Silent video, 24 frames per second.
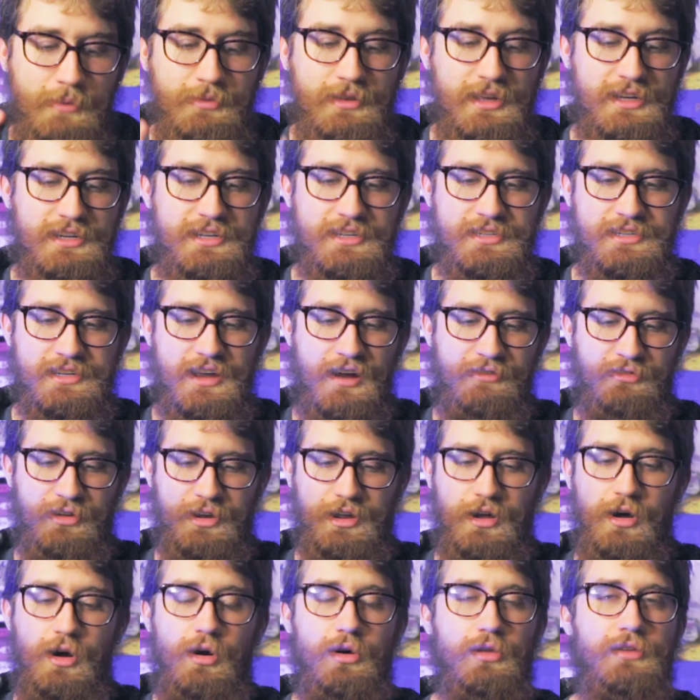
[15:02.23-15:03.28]
like
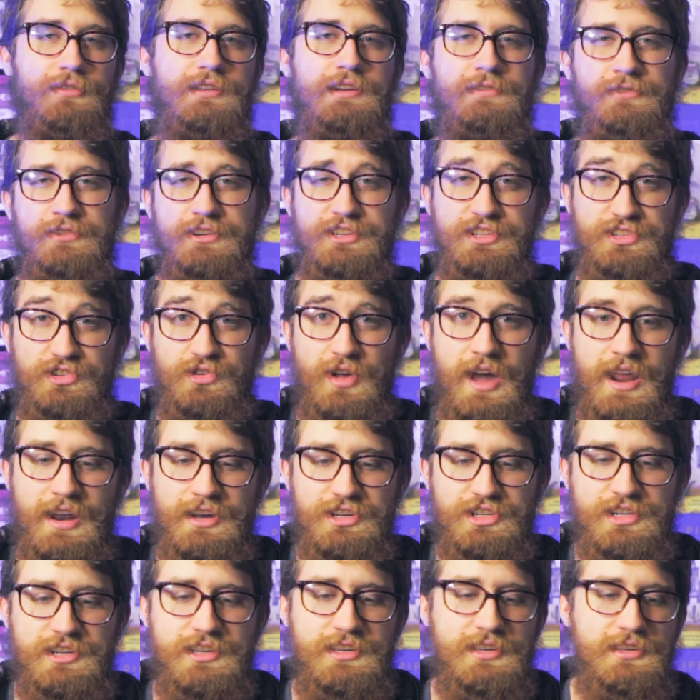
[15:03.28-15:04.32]
discovering all of the different
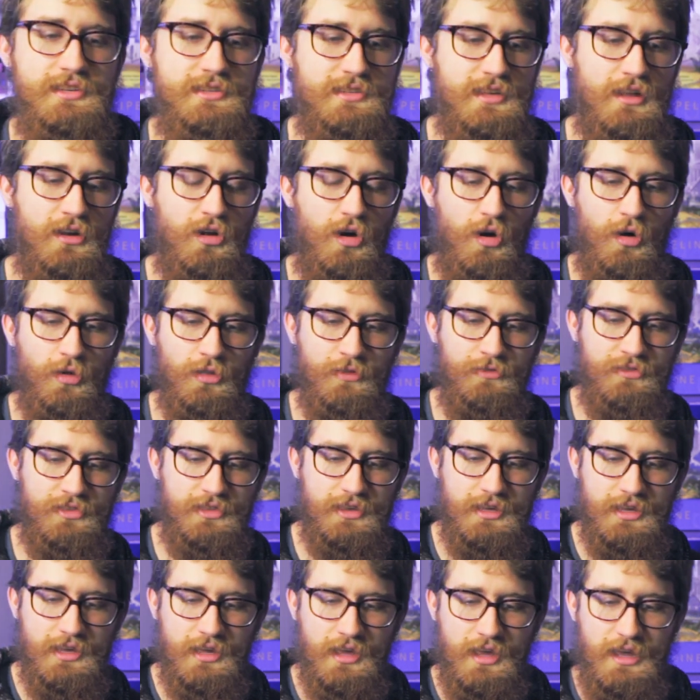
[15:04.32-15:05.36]
strategies and all of
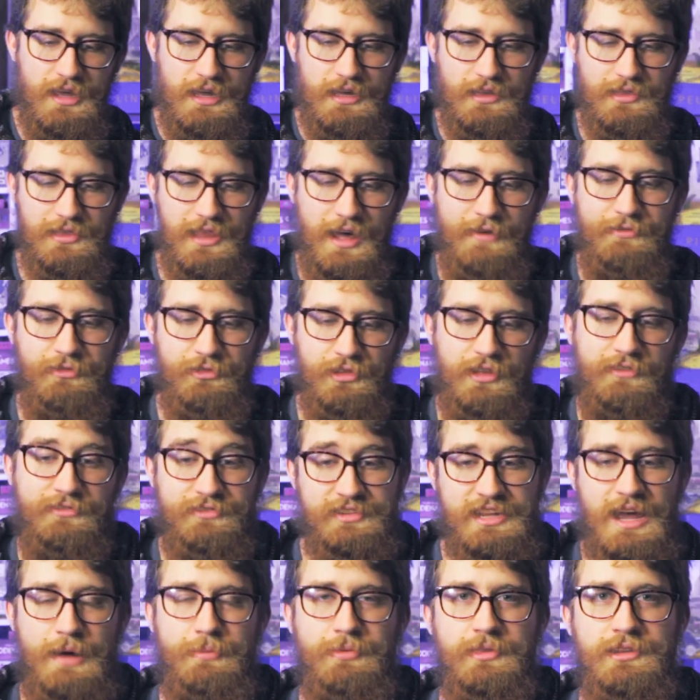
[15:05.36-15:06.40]
the level of
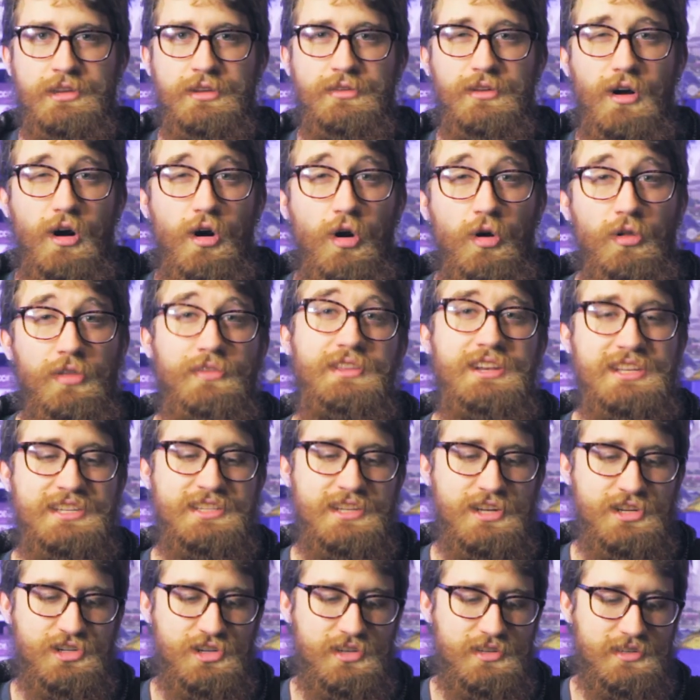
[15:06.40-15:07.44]
depth to all of the
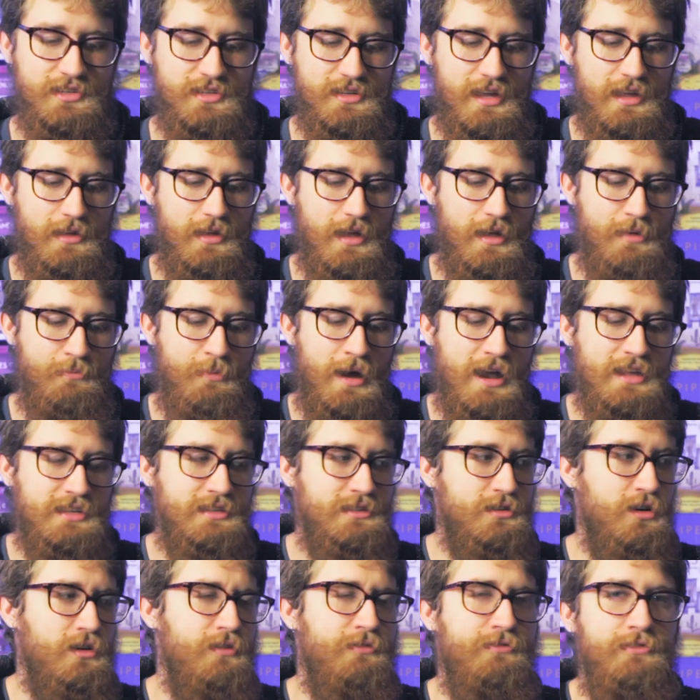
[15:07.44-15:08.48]
decisions. It might
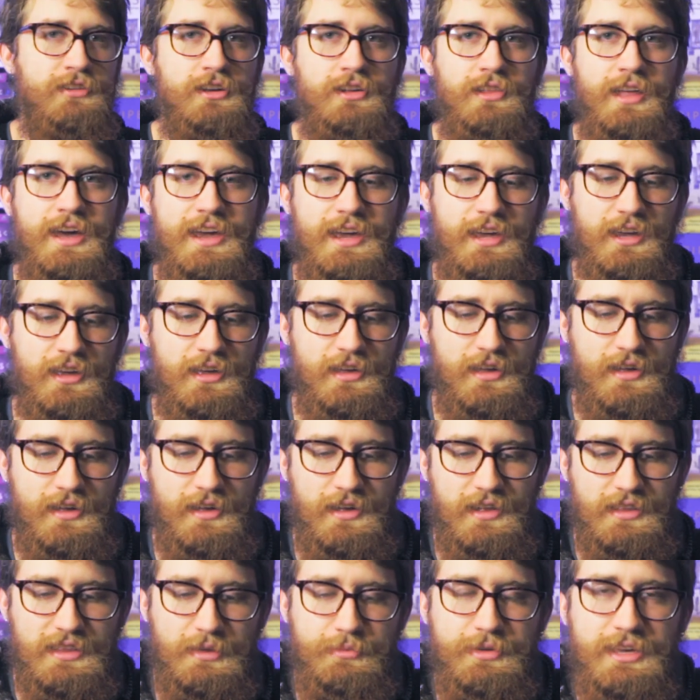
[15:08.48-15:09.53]
sort of feel like
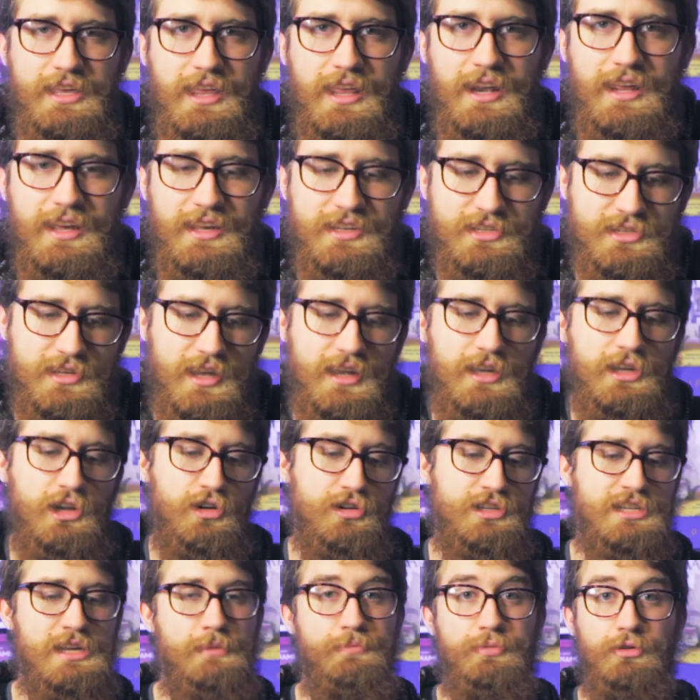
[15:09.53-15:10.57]
the beginning is like your
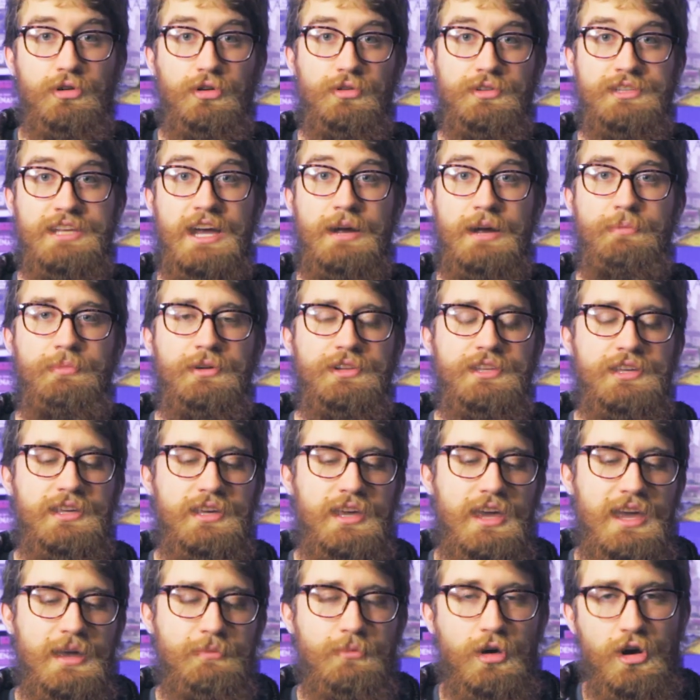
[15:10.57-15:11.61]
typical deck building
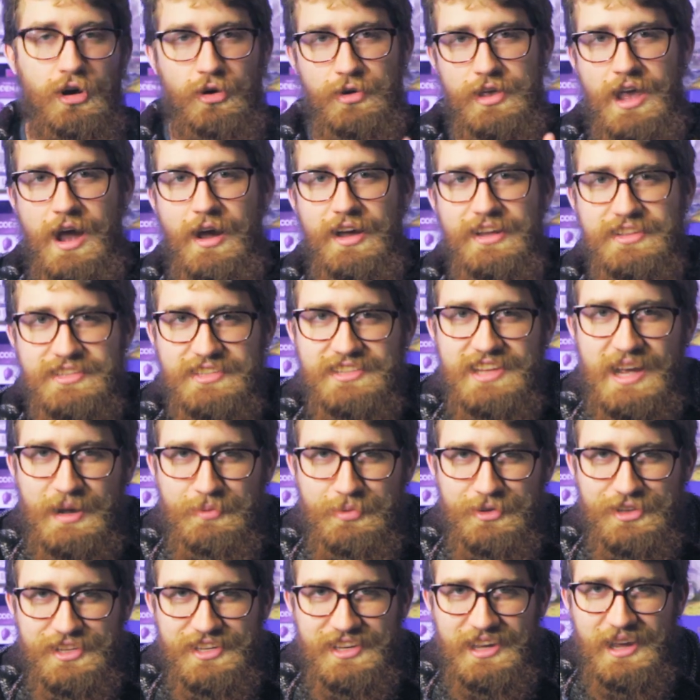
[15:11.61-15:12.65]
game. Oh yeah, it's a deck
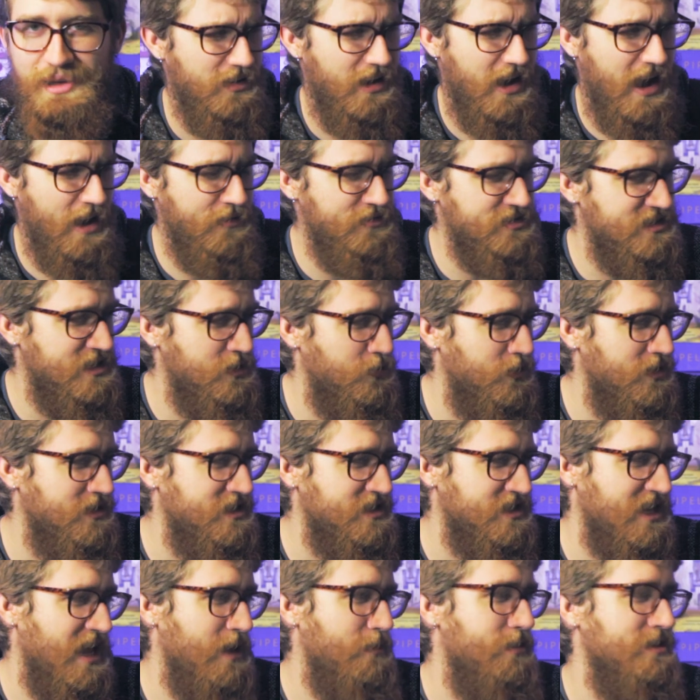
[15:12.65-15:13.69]
building game. I haven't said what
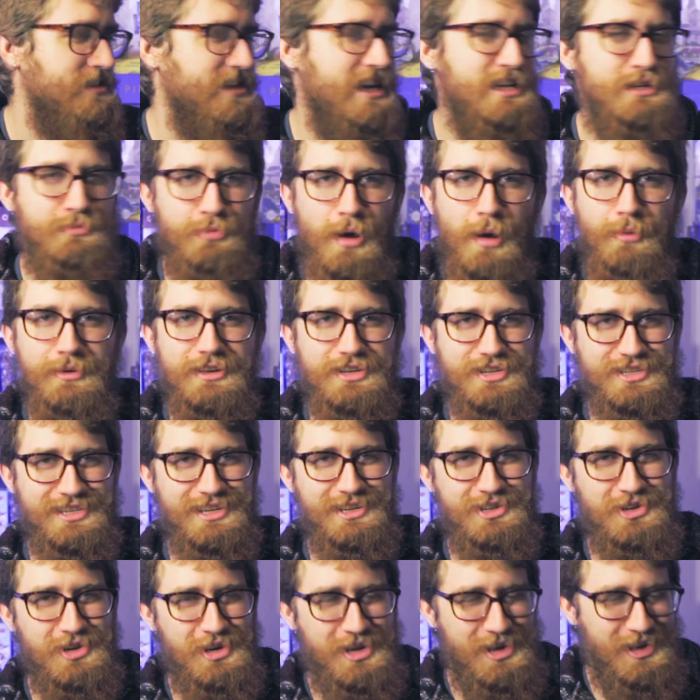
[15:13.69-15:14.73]
this game is. I should probably just
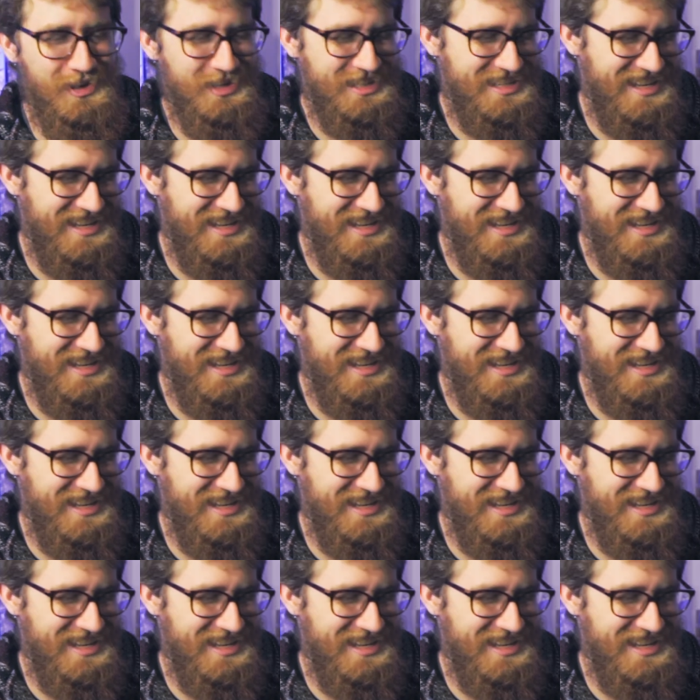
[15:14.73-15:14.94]
introduce